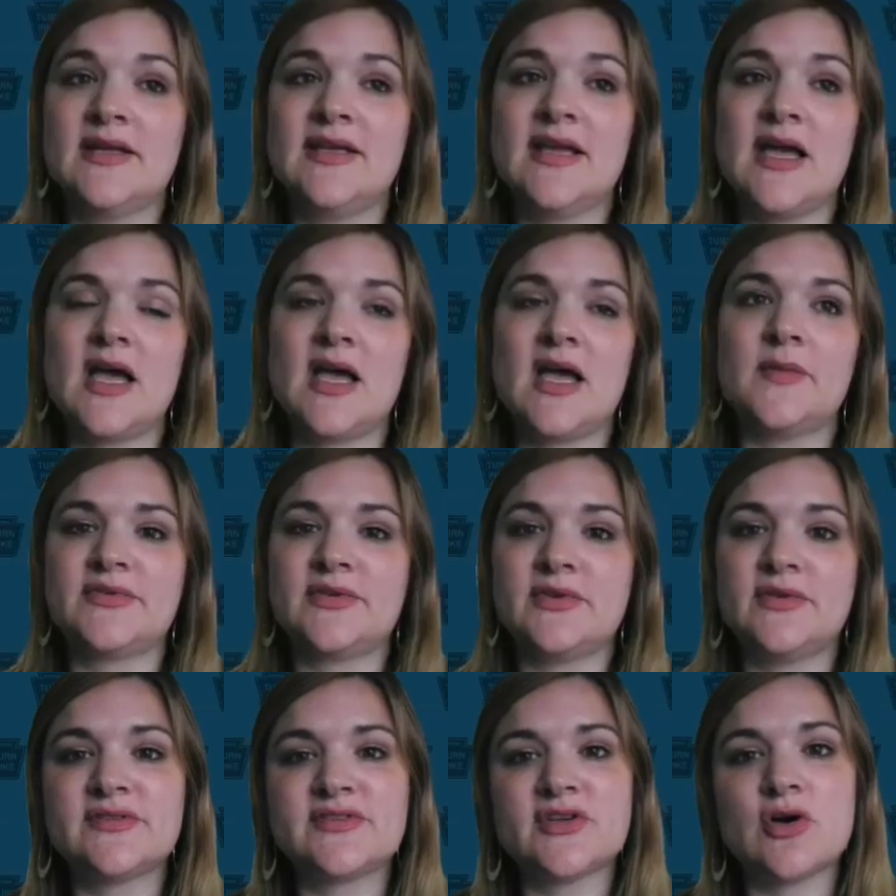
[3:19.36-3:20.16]
Yeah,
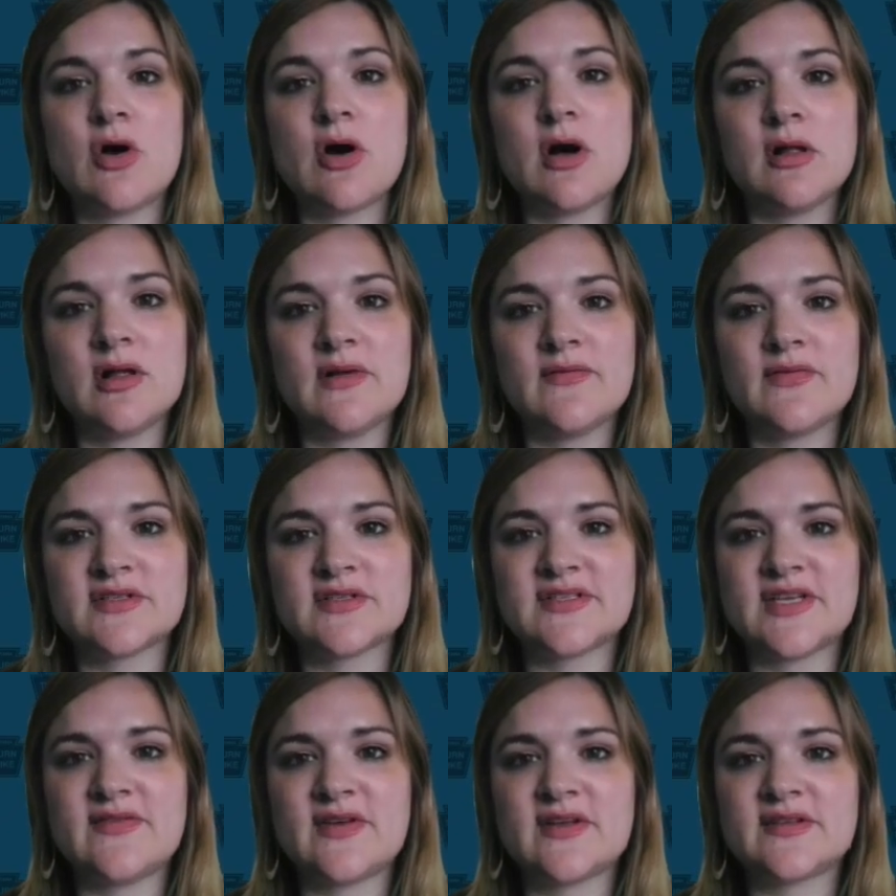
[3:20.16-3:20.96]
absolutely. So all of our
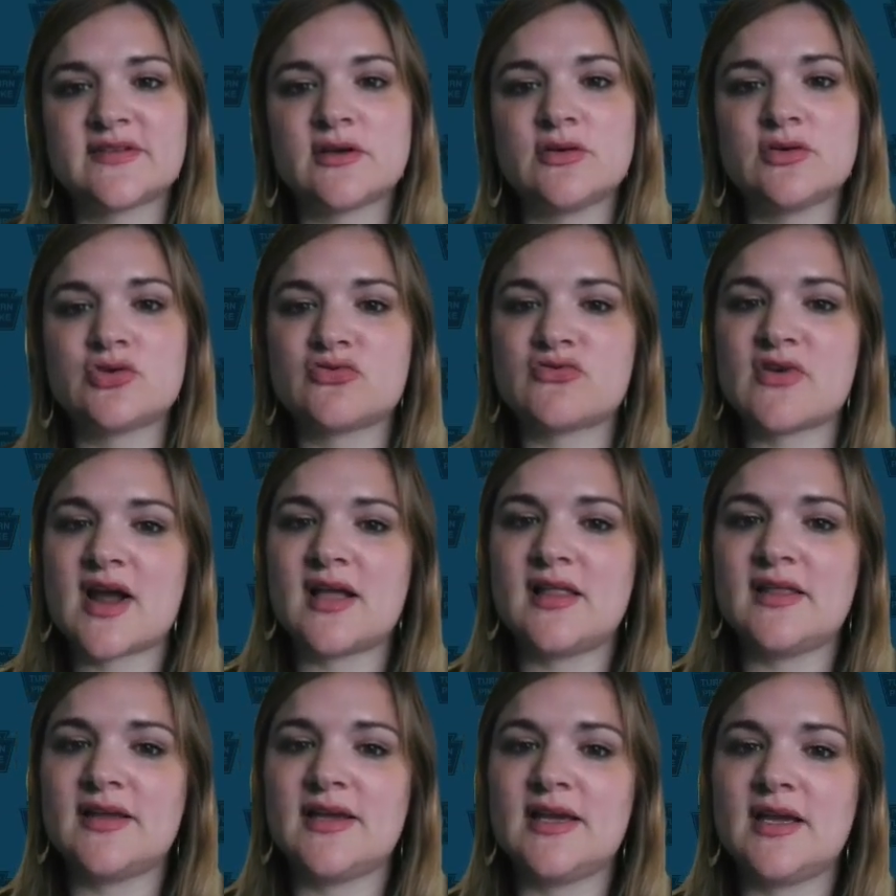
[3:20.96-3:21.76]
savings go
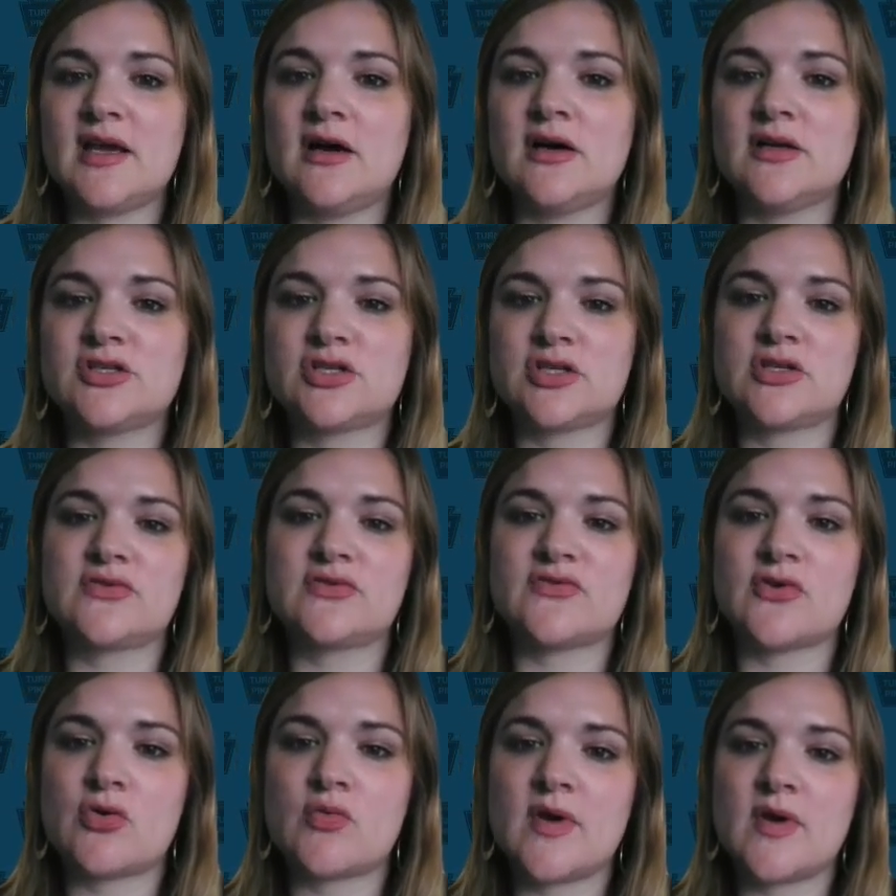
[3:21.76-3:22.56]
directly onto the
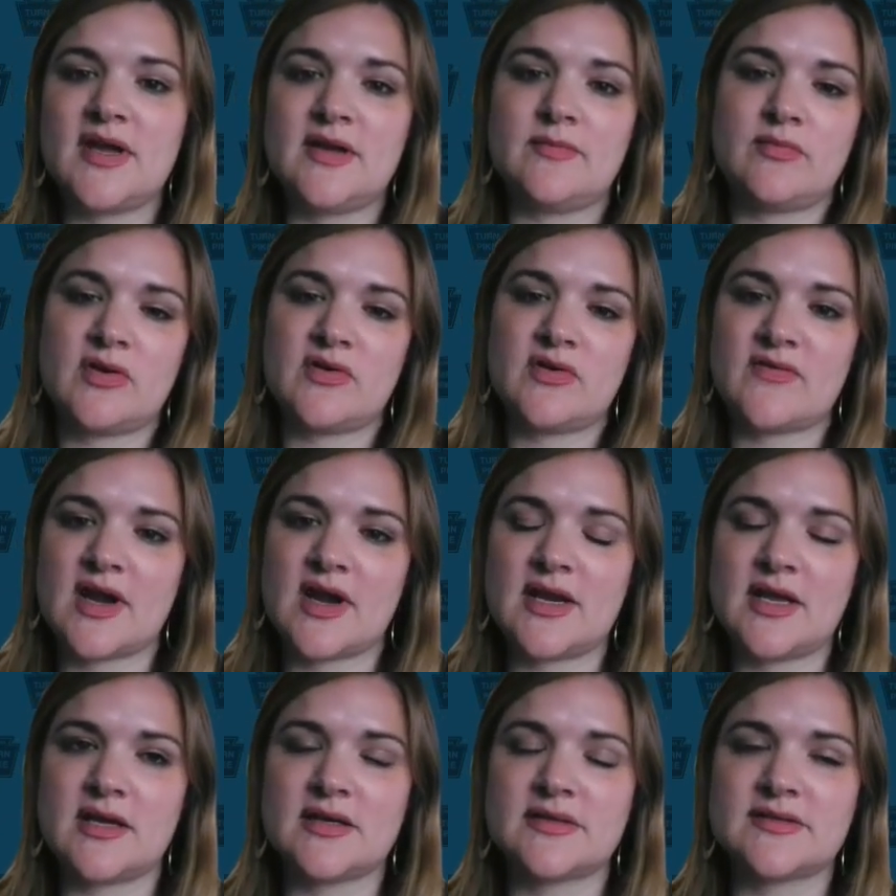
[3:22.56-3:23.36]
roadway and
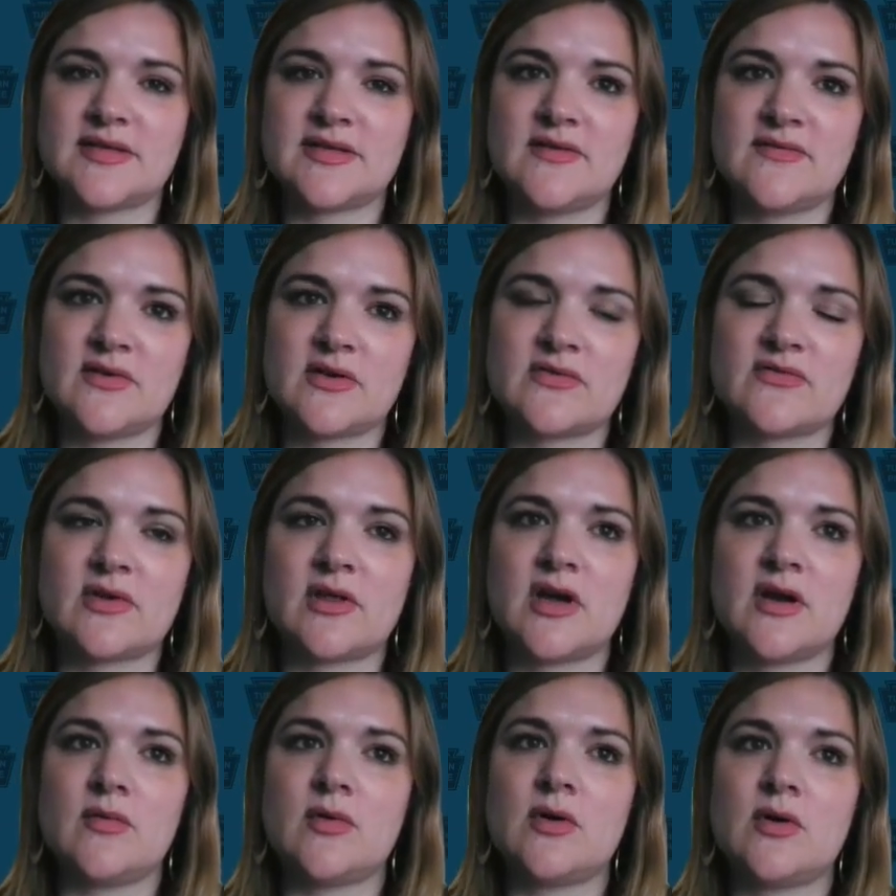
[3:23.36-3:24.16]
providing a safer and
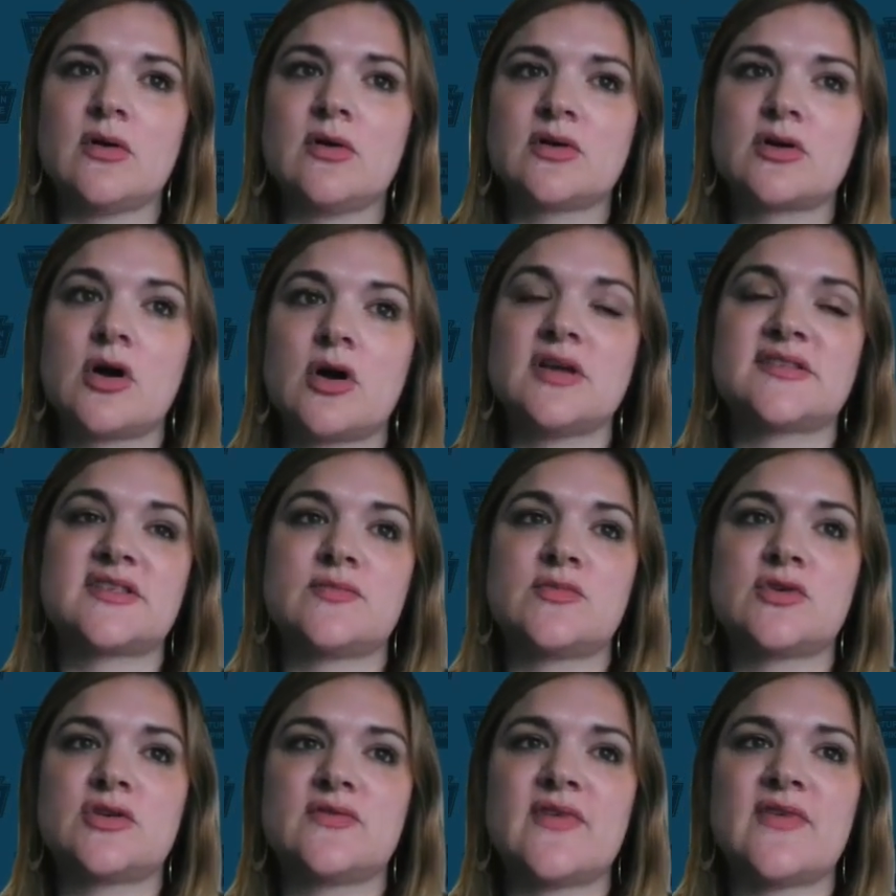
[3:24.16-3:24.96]
reliable
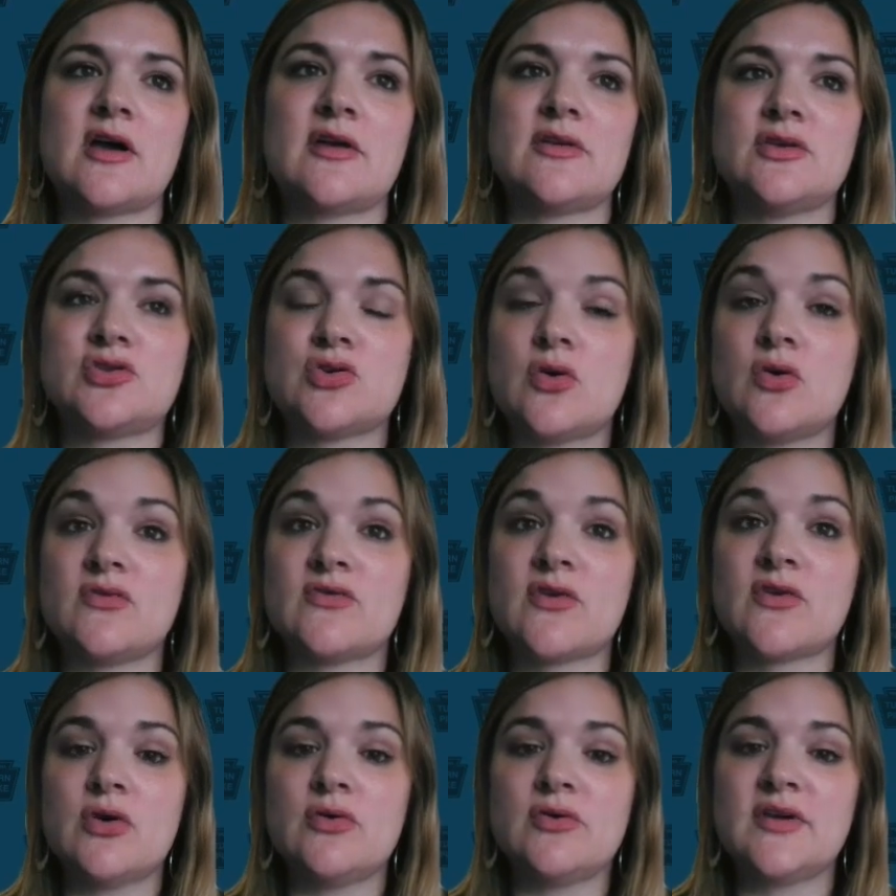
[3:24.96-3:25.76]
customer value toll
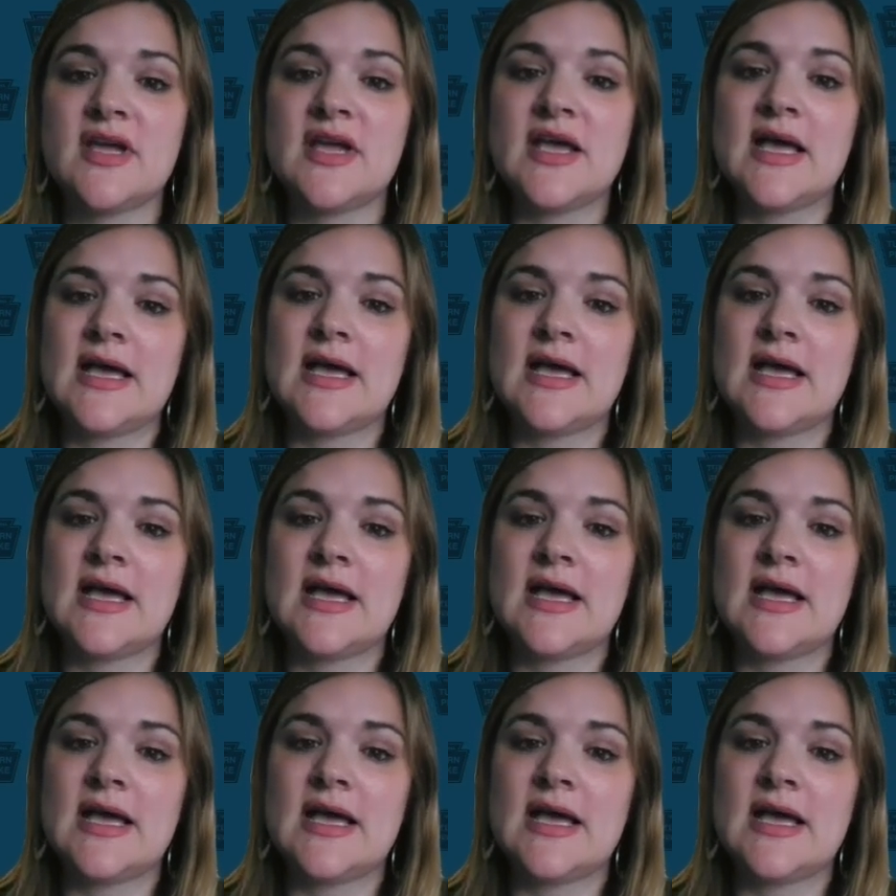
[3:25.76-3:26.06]
road.